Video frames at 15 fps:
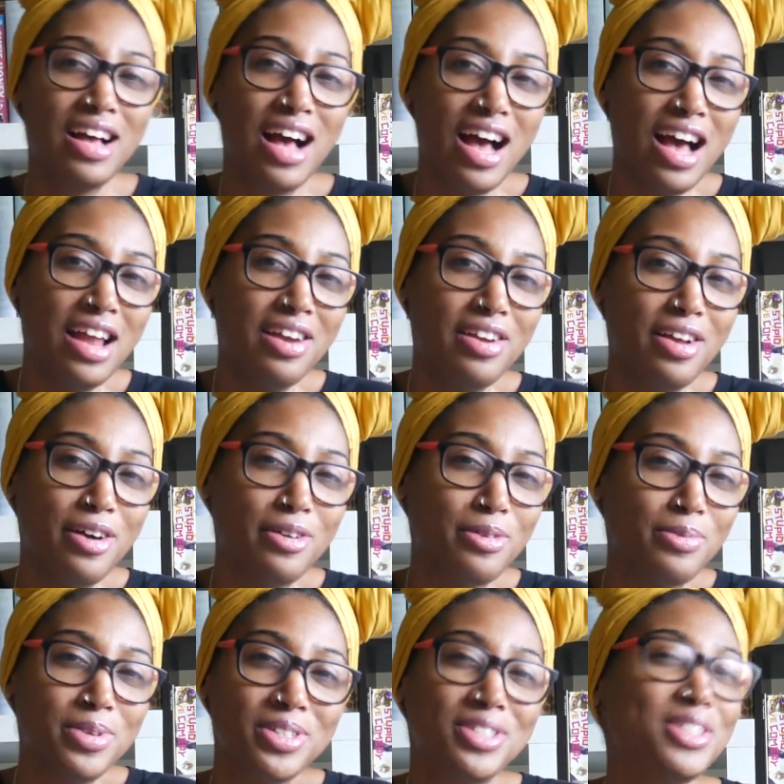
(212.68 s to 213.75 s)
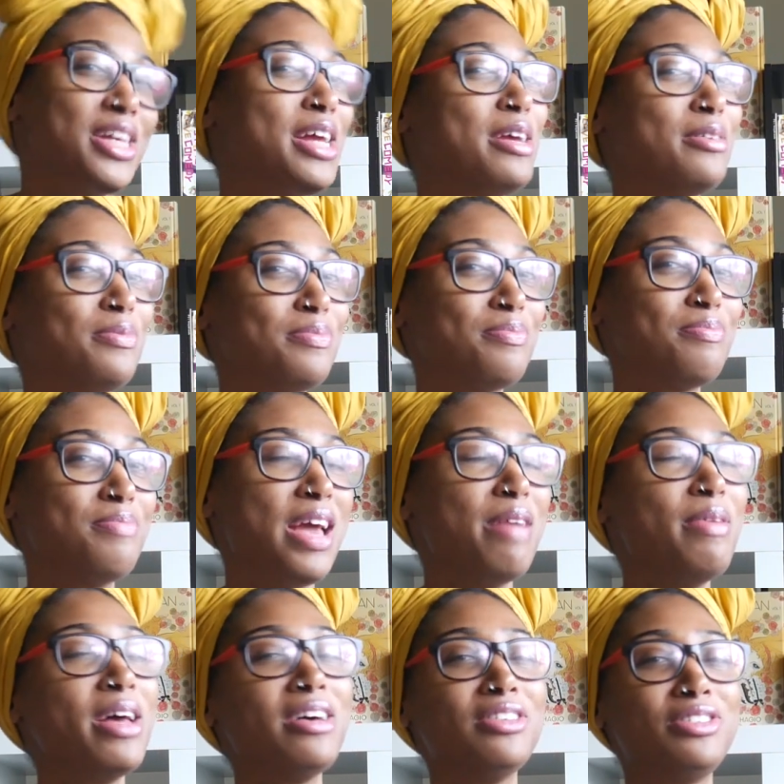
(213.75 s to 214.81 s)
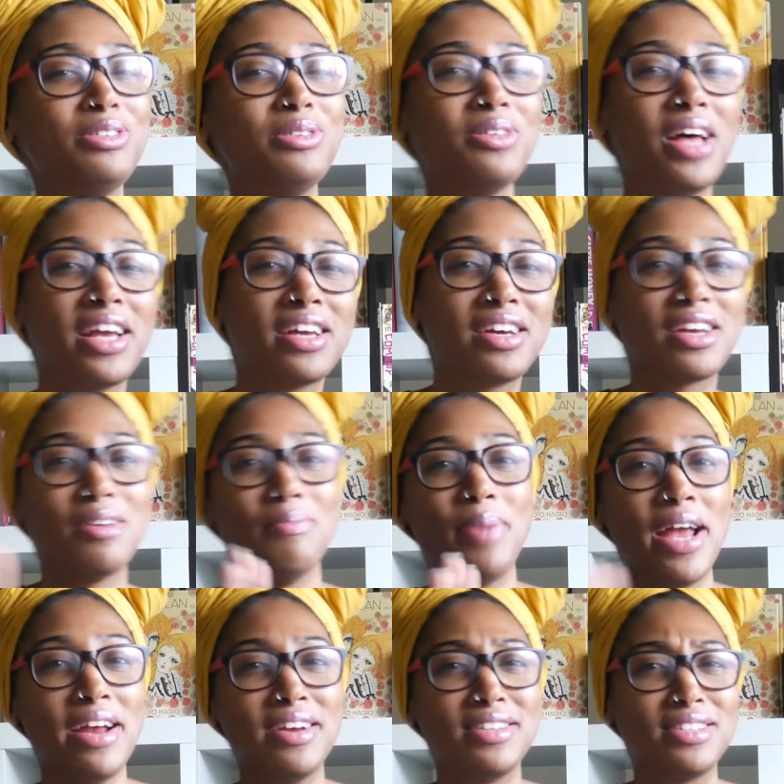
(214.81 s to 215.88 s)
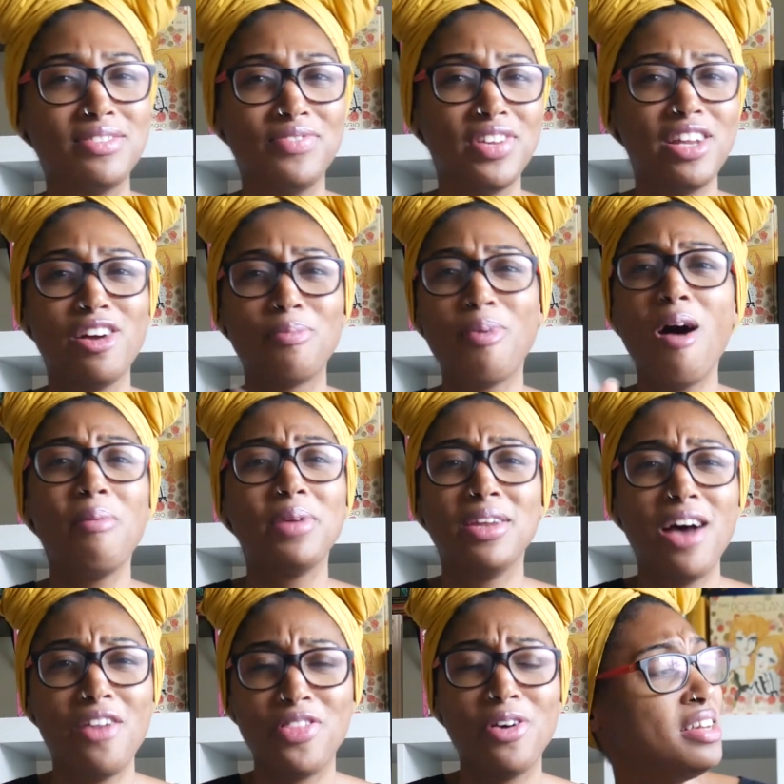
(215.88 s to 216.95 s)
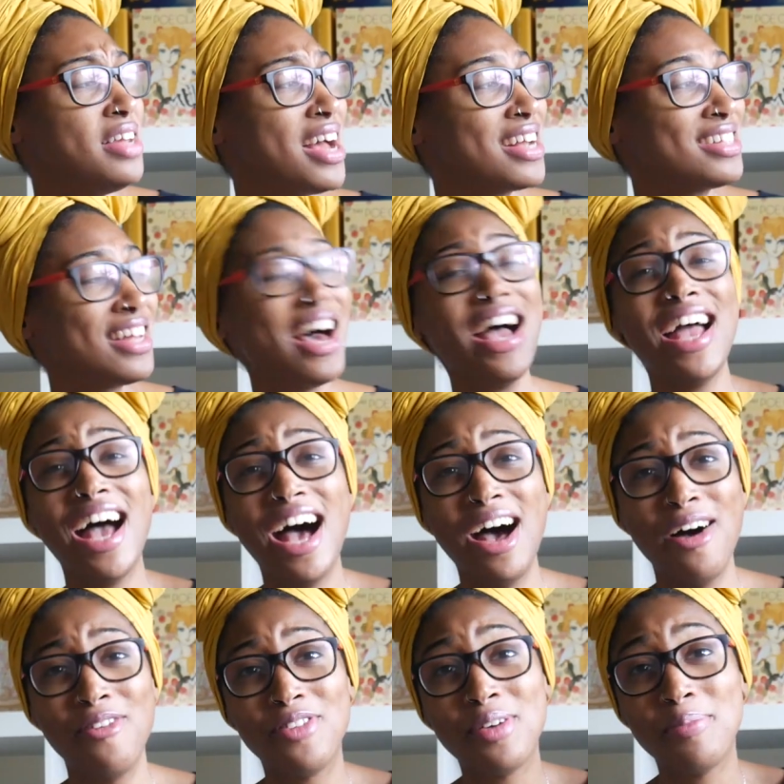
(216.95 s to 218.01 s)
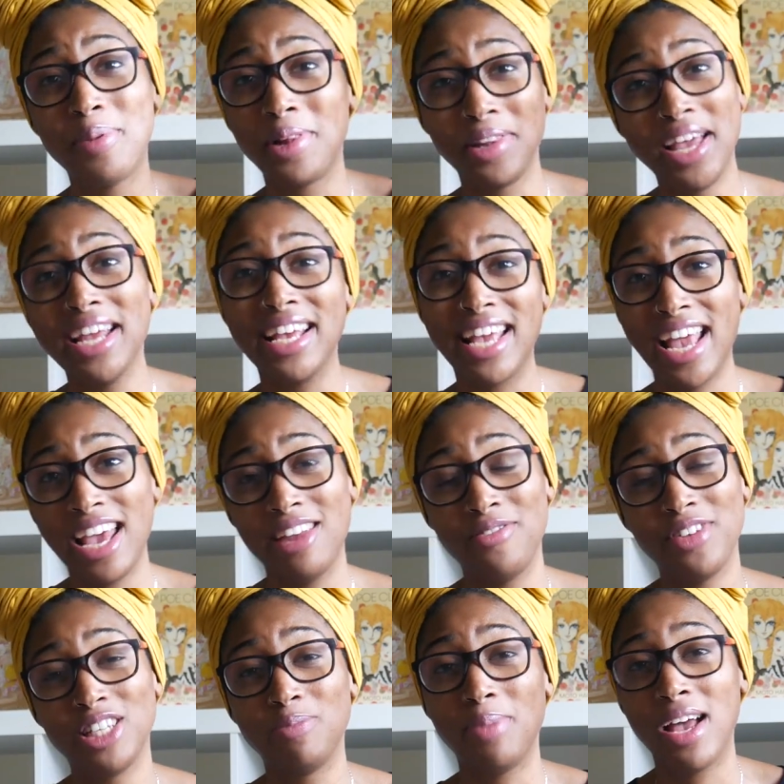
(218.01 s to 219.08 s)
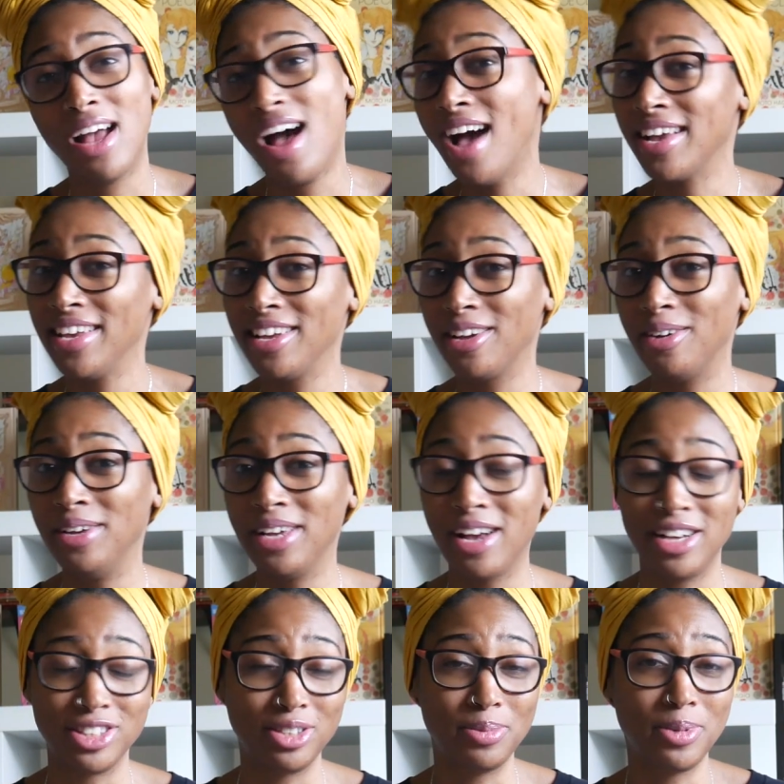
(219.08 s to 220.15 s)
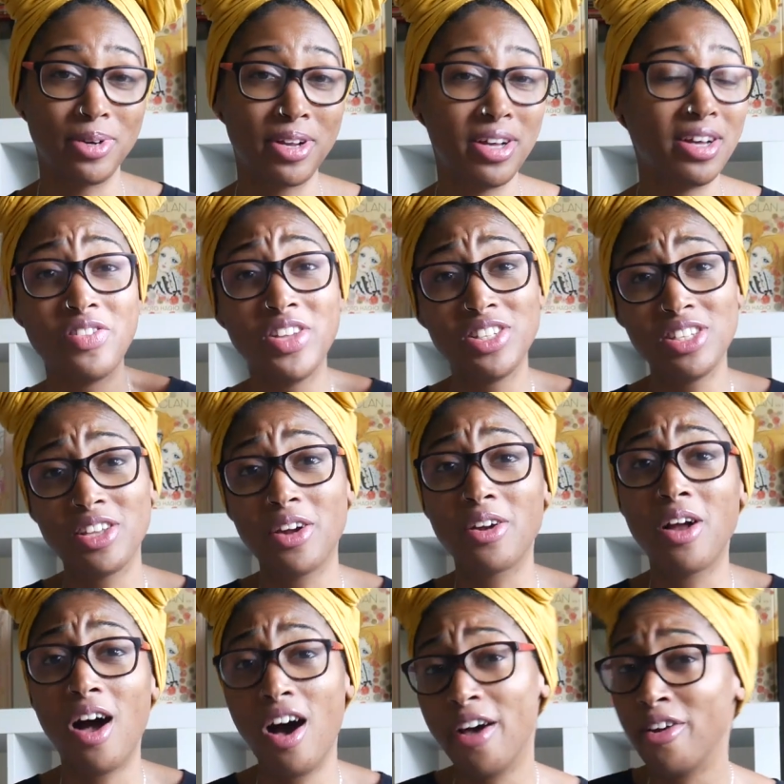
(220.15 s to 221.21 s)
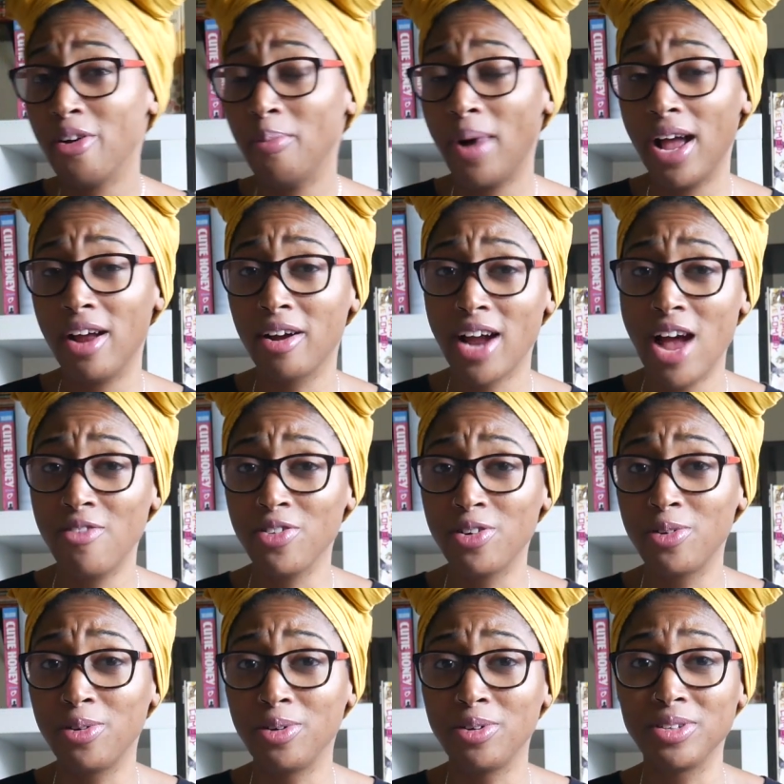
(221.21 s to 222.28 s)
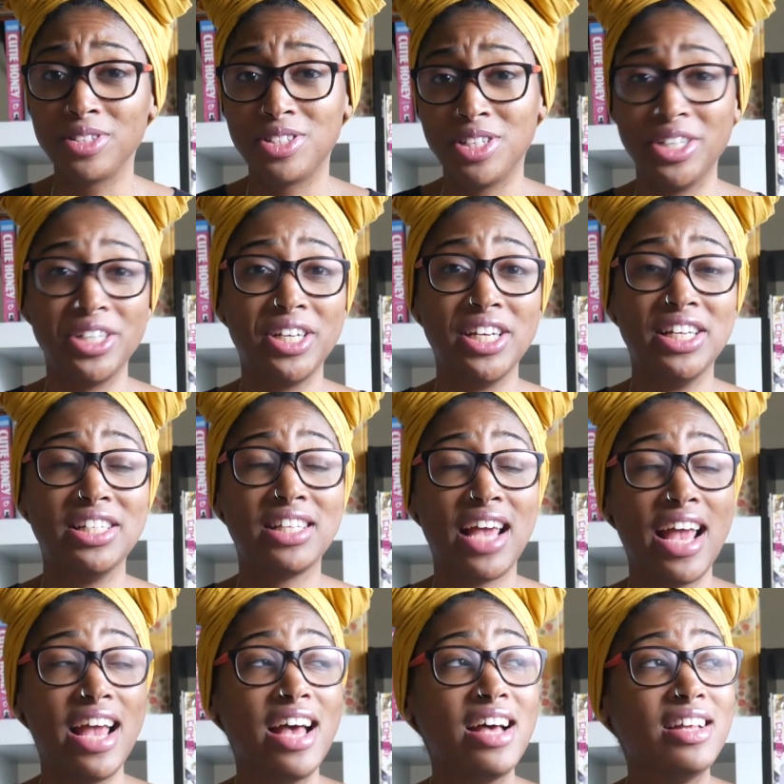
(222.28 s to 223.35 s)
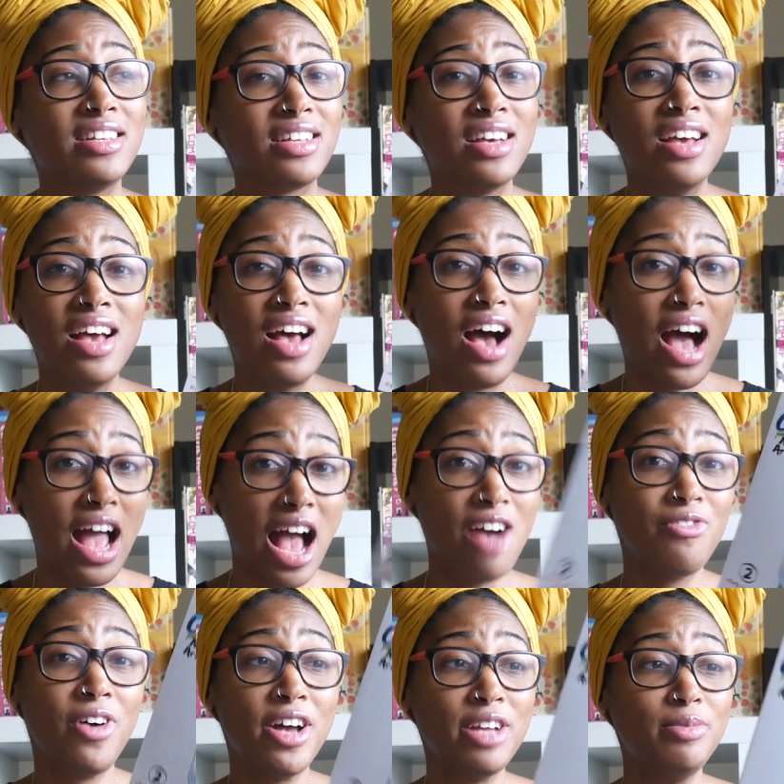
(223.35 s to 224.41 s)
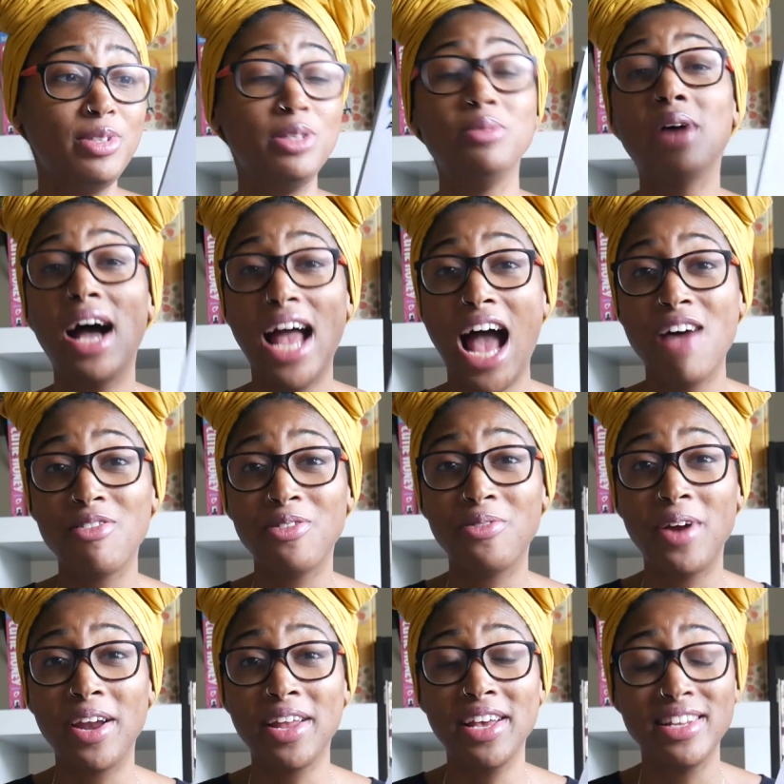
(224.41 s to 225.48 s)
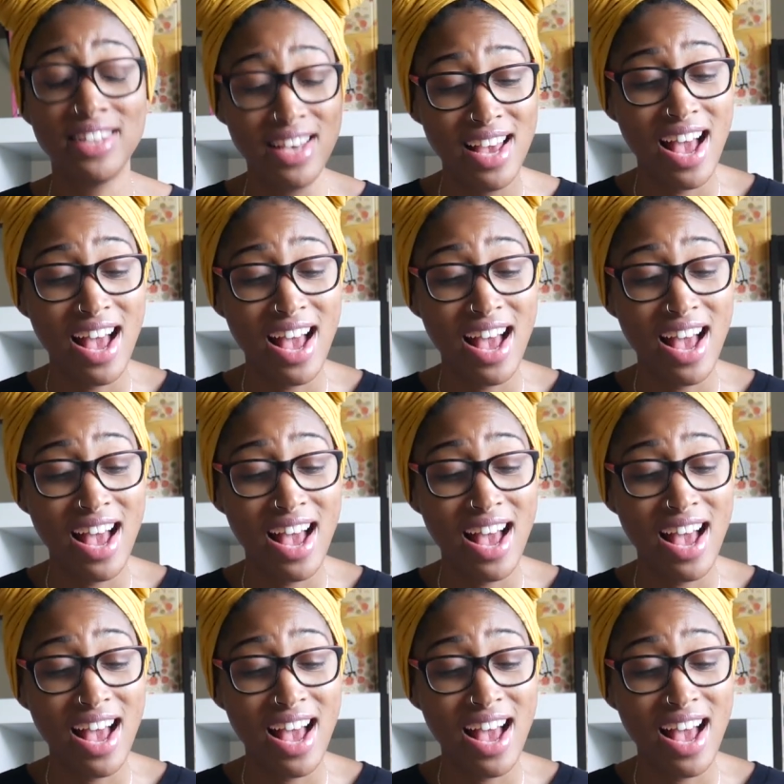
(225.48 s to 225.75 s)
I don't know, we'll see. Maybe I'll do a comparison video. Probably not though. Next, I have Blank Canvas by Akiko Higashimura. This is her autobiographical series, and I have volume 2. I haven't read it.